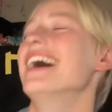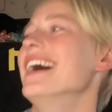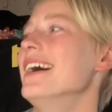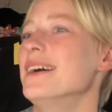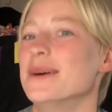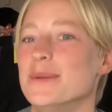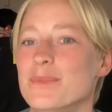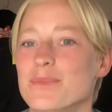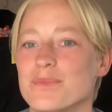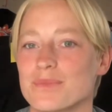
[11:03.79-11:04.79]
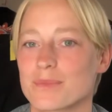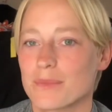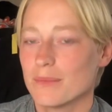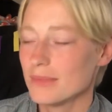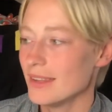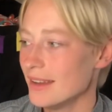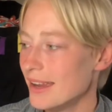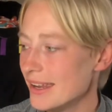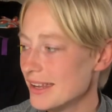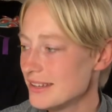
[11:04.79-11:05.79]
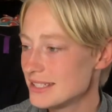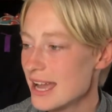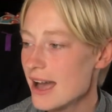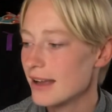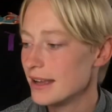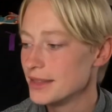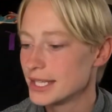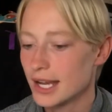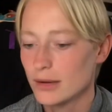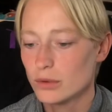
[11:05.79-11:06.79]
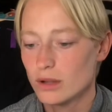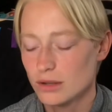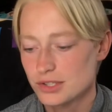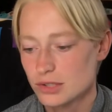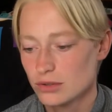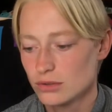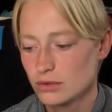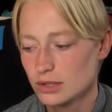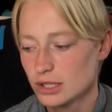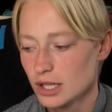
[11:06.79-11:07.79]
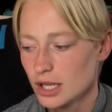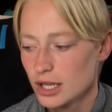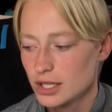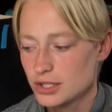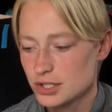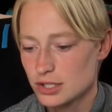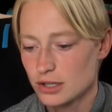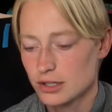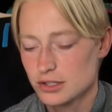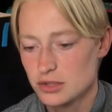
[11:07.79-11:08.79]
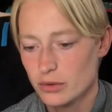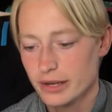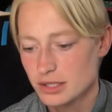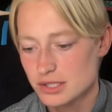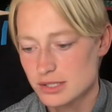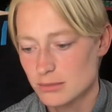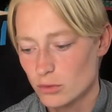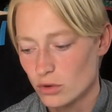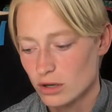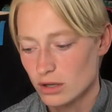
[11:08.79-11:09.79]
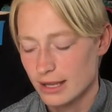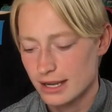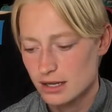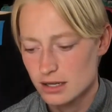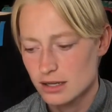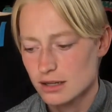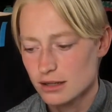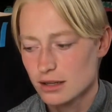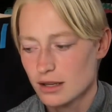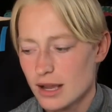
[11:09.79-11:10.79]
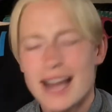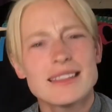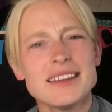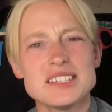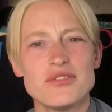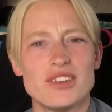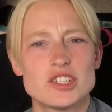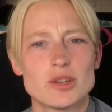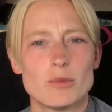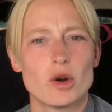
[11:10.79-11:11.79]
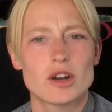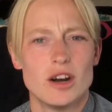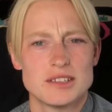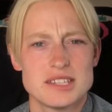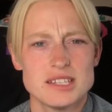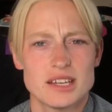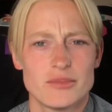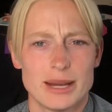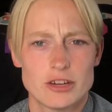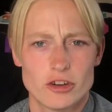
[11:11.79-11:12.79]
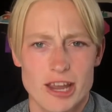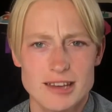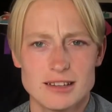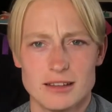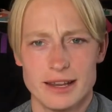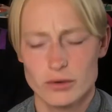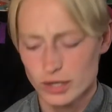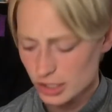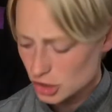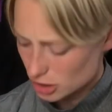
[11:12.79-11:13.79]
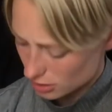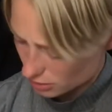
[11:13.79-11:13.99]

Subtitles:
And yeah, and then I will also start doing some more, like, I'd like to feature more content of my created language.